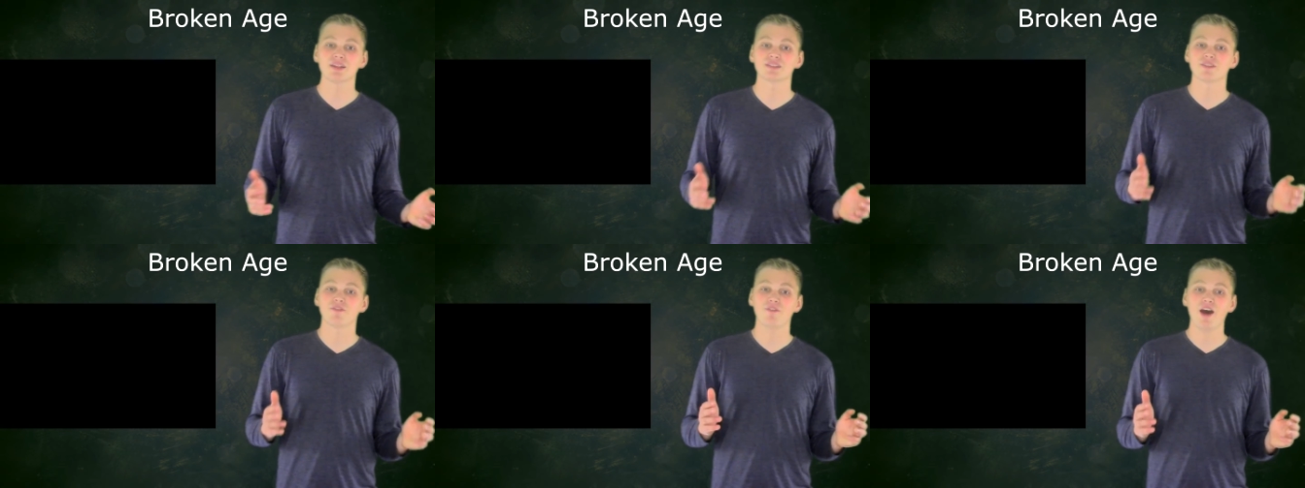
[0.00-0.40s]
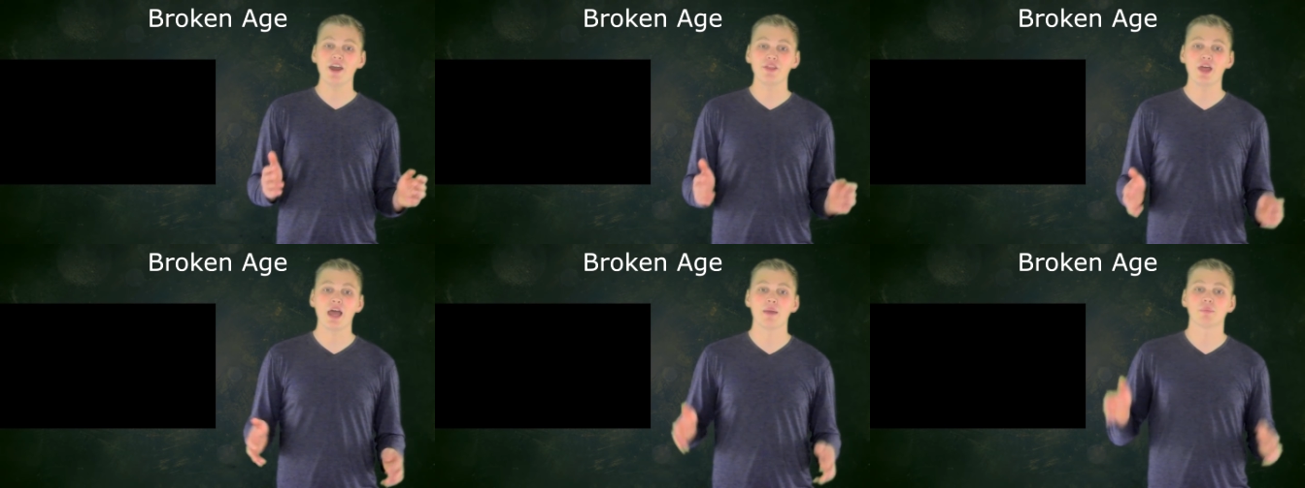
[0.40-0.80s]
the
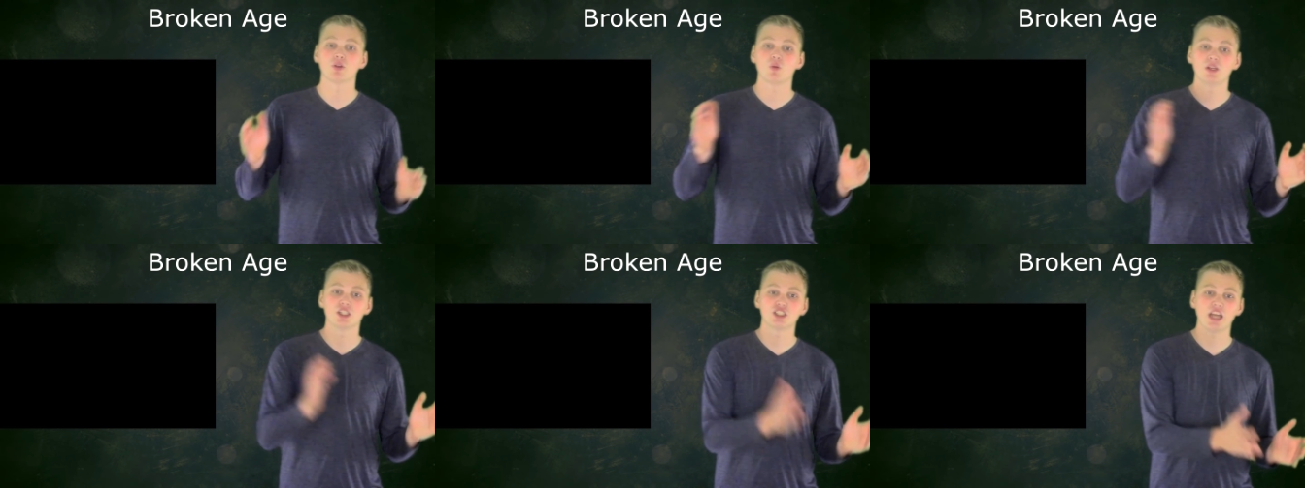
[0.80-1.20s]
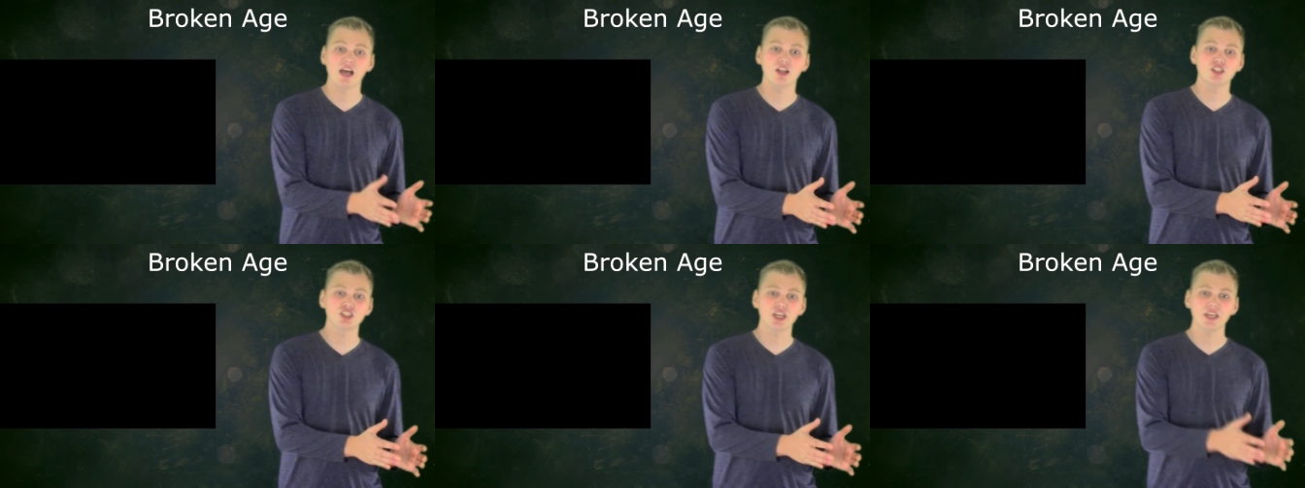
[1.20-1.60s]
fine line between
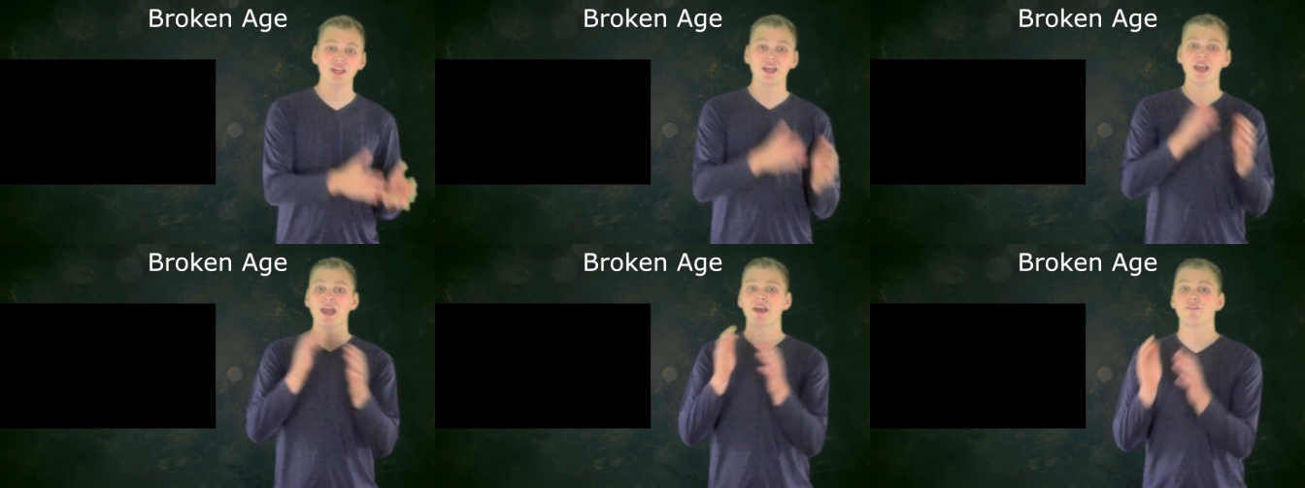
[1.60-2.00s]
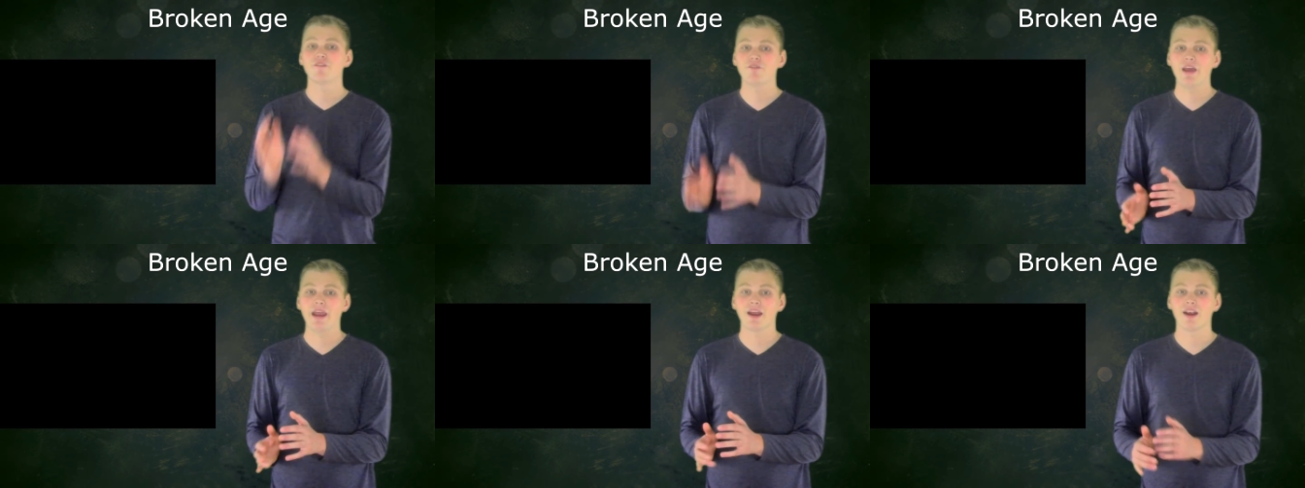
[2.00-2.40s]
challenging and
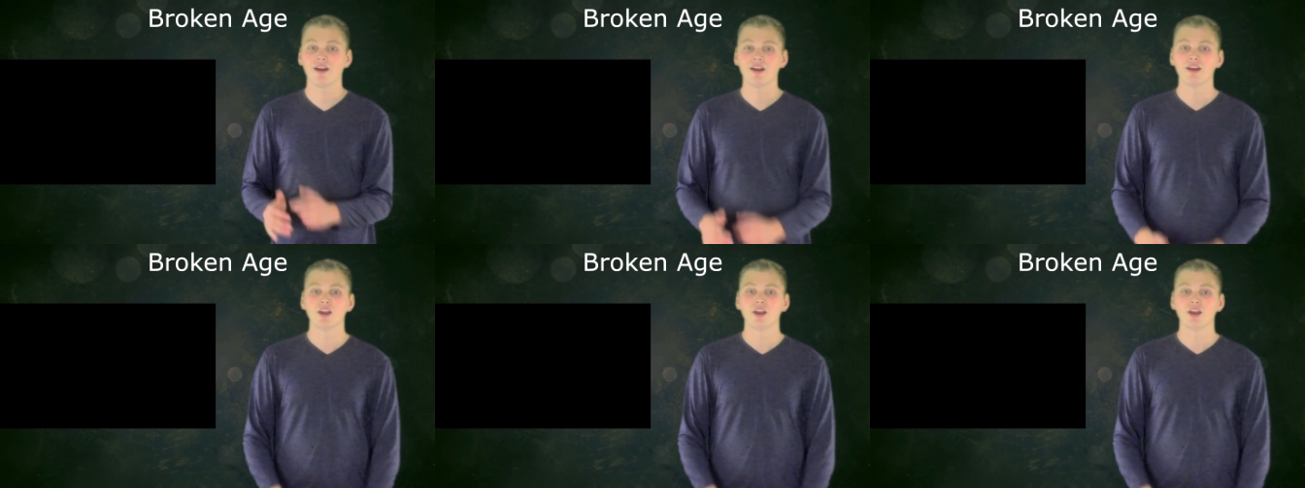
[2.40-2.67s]
fair,